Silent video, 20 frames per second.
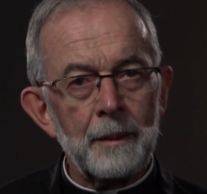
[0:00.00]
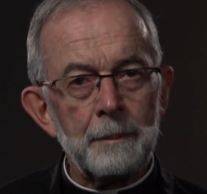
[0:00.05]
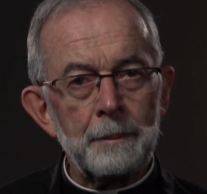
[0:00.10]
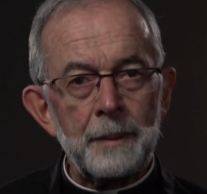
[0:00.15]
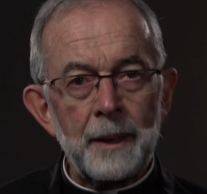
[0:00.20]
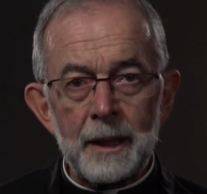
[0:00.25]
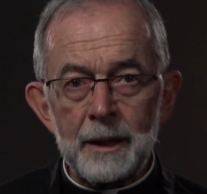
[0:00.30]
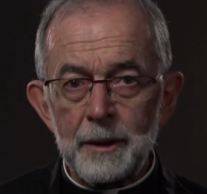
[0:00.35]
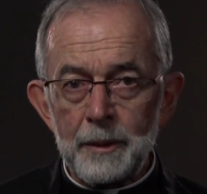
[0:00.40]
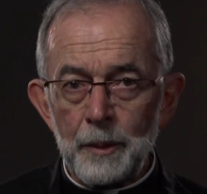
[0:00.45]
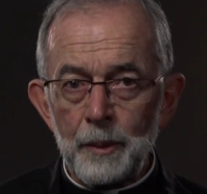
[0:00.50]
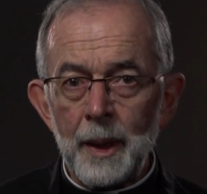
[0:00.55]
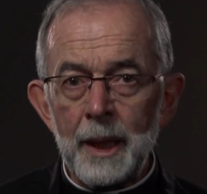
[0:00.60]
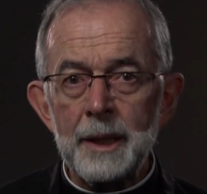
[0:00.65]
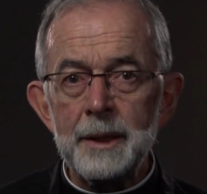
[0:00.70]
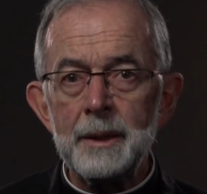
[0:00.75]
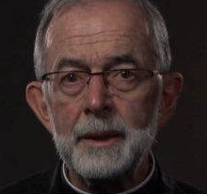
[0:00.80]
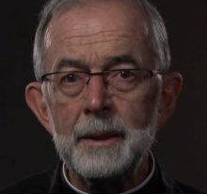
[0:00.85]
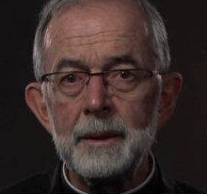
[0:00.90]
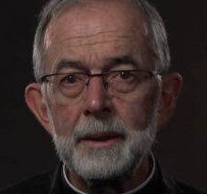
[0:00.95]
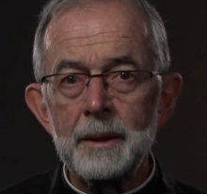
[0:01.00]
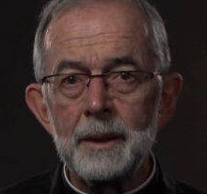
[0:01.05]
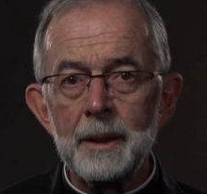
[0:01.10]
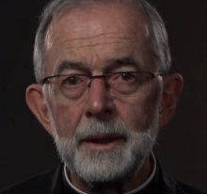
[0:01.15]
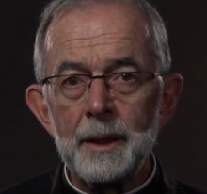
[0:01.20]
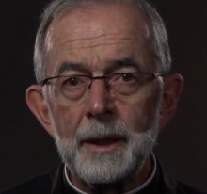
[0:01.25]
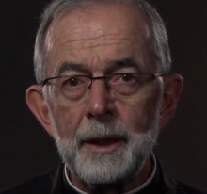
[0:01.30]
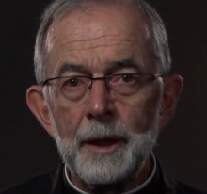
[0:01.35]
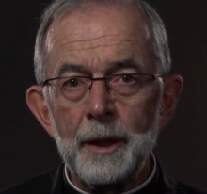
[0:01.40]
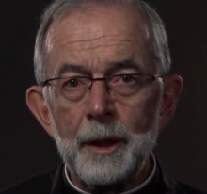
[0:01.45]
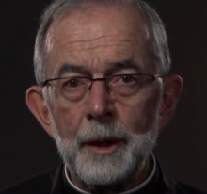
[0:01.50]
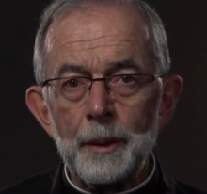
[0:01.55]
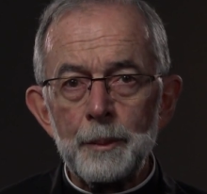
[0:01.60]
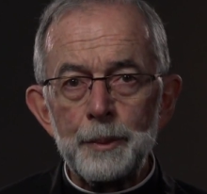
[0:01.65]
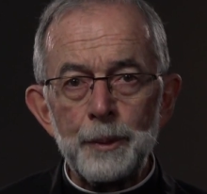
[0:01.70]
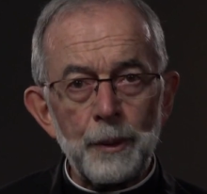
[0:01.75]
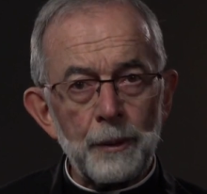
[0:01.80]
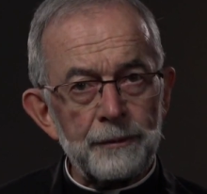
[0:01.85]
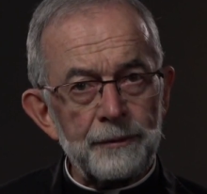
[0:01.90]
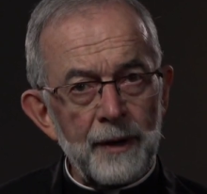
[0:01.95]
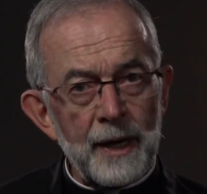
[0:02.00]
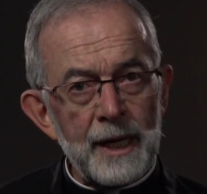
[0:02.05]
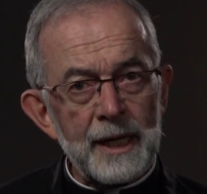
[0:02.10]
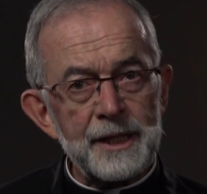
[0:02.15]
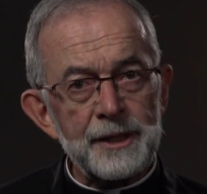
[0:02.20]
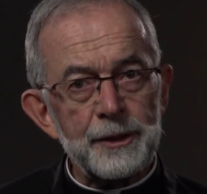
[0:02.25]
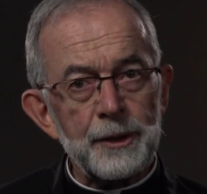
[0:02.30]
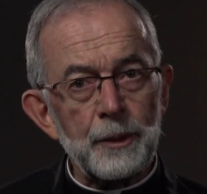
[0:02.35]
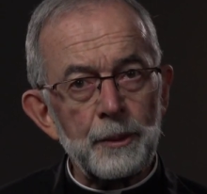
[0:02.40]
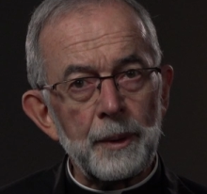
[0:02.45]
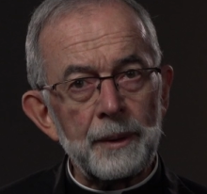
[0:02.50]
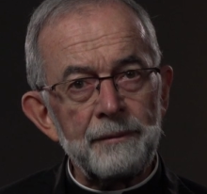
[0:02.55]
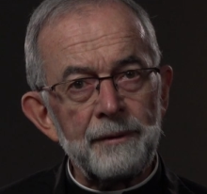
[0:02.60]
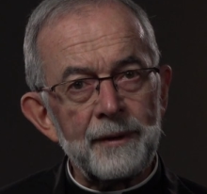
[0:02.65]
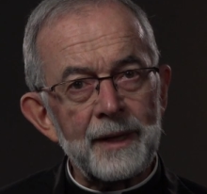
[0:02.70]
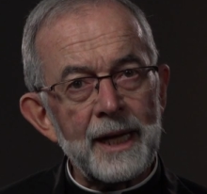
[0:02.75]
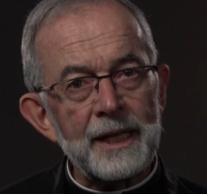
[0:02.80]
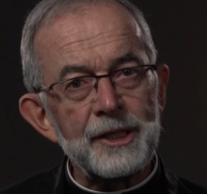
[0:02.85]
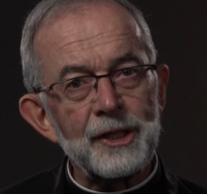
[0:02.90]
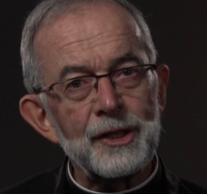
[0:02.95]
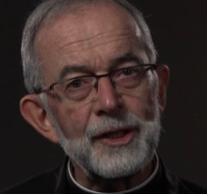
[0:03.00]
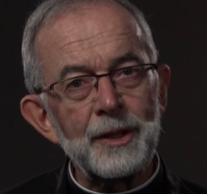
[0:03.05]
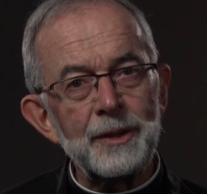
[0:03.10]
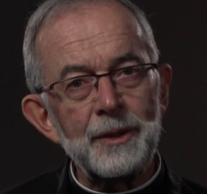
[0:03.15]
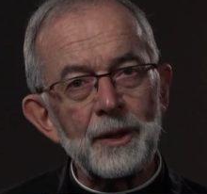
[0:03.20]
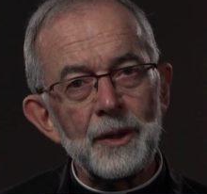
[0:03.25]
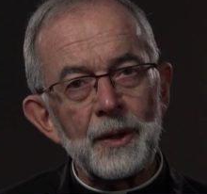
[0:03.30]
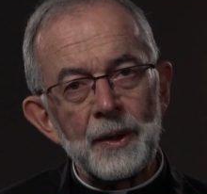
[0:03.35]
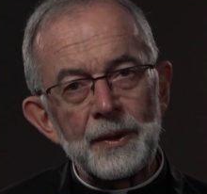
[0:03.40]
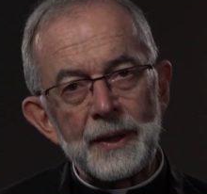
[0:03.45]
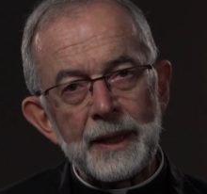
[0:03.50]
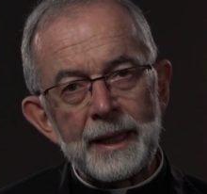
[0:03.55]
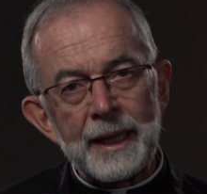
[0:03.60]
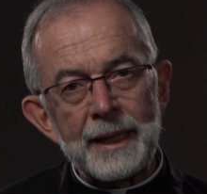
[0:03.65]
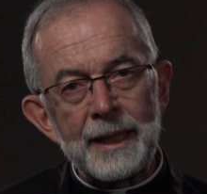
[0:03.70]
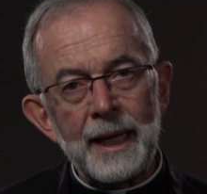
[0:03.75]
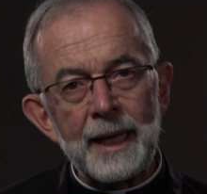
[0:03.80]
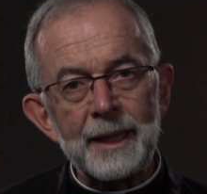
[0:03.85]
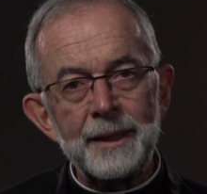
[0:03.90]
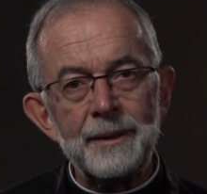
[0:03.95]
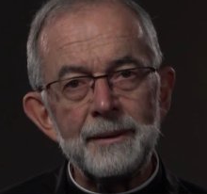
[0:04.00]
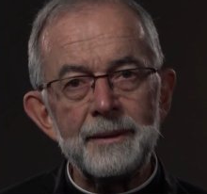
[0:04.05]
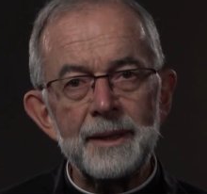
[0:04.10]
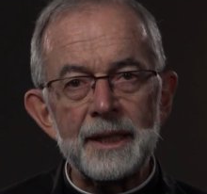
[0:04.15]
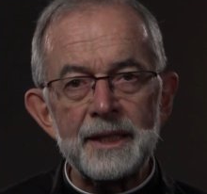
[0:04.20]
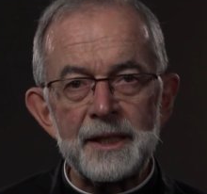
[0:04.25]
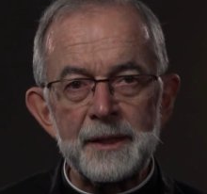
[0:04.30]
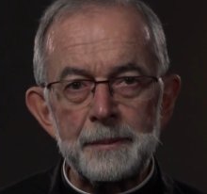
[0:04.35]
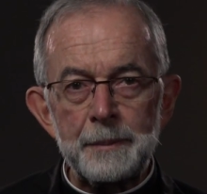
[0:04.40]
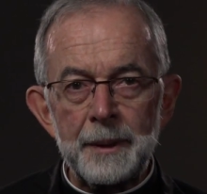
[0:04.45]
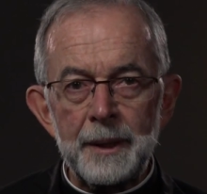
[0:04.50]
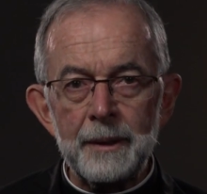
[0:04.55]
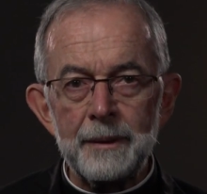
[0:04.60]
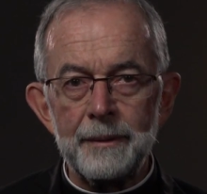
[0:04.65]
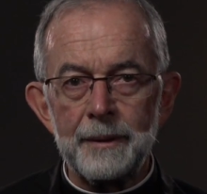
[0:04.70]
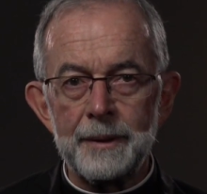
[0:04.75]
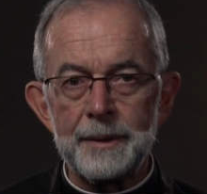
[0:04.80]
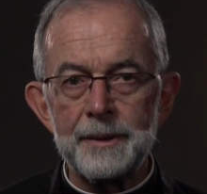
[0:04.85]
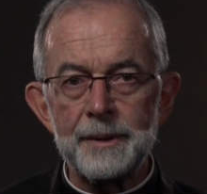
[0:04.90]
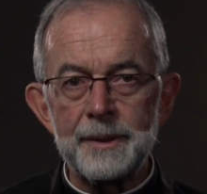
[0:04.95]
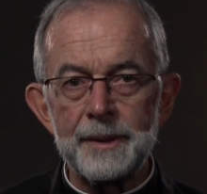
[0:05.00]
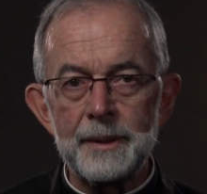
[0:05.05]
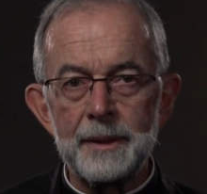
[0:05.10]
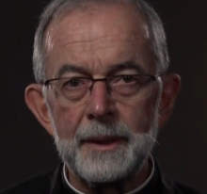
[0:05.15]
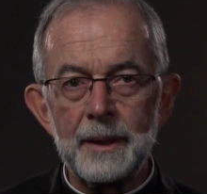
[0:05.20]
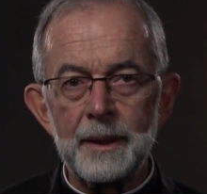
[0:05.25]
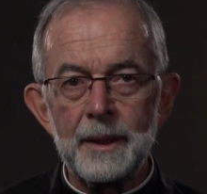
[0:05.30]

Part one provides a reflection on the Canadian experience